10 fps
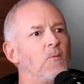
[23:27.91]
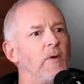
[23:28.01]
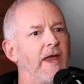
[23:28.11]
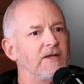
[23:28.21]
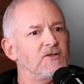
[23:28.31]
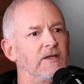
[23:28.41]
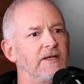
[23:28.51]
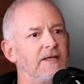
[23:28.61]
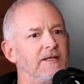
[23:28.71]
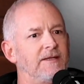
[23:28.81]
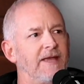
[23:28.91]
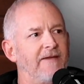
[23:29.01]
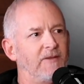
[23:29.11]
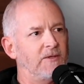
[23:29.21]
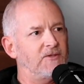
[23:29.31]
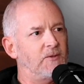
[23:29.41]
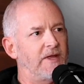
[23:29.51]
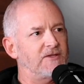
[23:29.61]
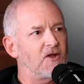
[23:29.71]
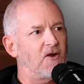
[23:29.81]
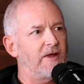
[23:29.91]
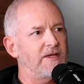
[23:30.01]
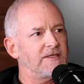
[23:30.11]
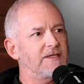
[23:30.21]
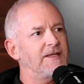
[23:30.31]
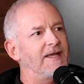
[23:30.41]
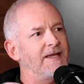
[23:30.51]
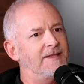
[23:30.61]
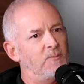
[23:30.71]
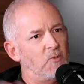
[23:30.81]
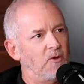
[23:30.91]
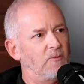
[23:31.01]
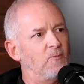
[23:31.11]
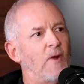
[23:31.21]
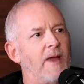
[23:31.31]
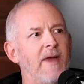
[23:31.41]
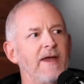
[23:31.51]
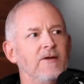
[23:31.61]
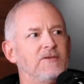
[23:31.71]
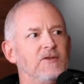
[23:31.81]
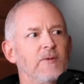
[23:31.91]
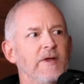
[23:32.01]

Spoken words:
We actually gave them the 2-day stall rest and then put them right back onto the